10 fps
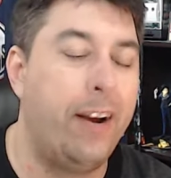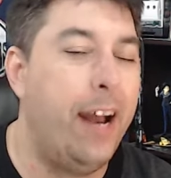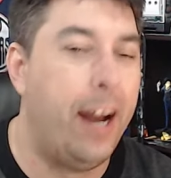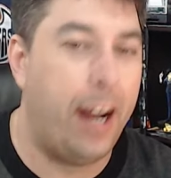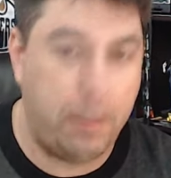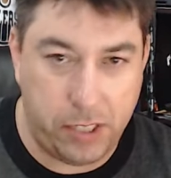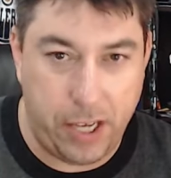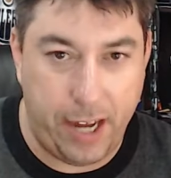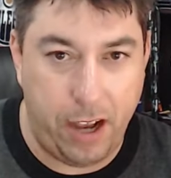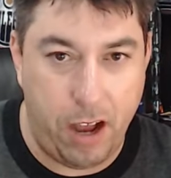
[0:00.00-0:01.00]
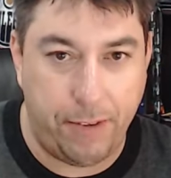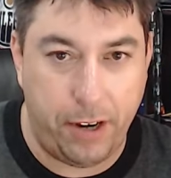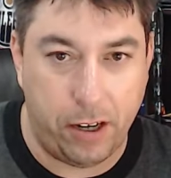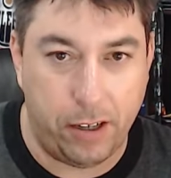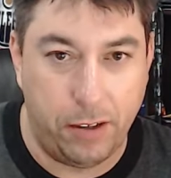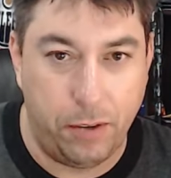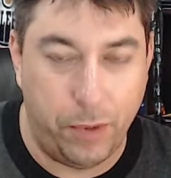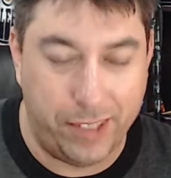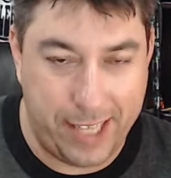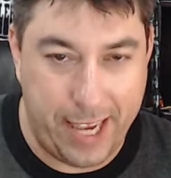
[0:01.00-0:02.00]
I'm signing off here. Once
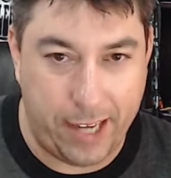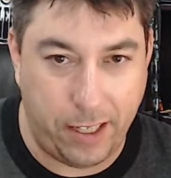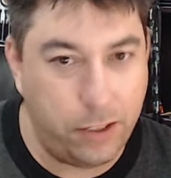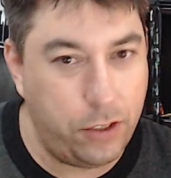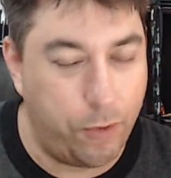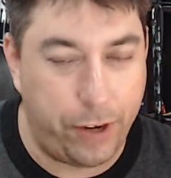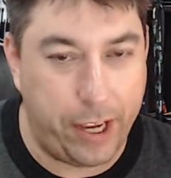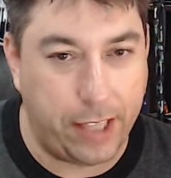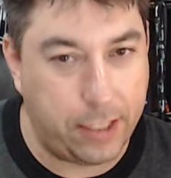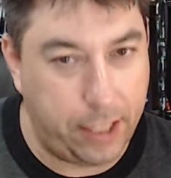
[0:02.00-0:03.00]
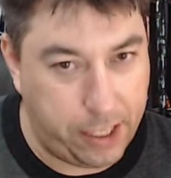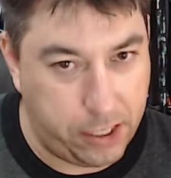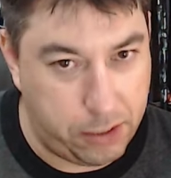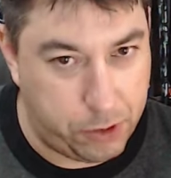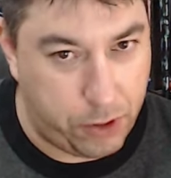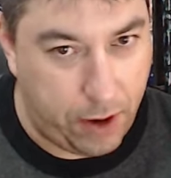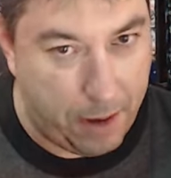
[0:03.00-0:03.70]
again, don't forget to like and subscribe.